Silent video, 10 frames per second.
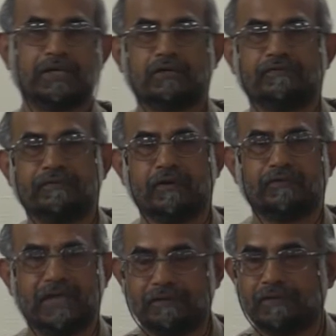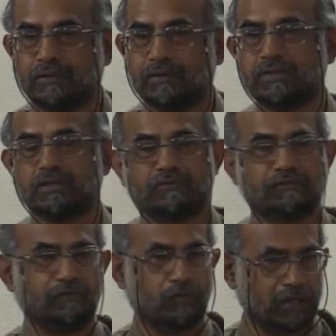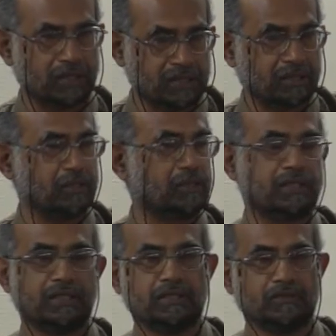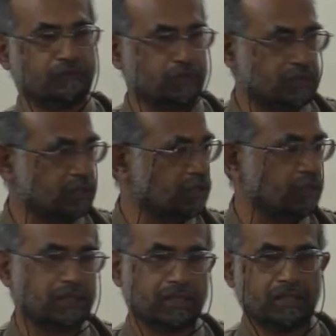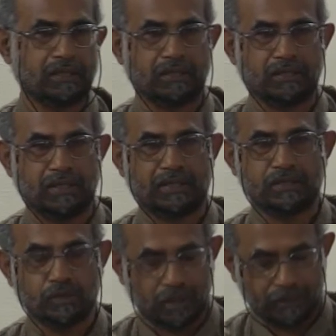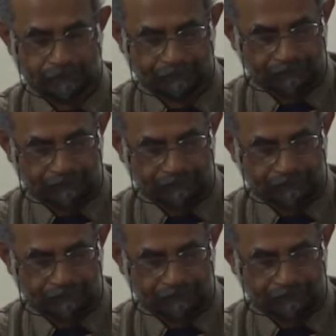matter of livelihoods, of water security, of food security, and so on.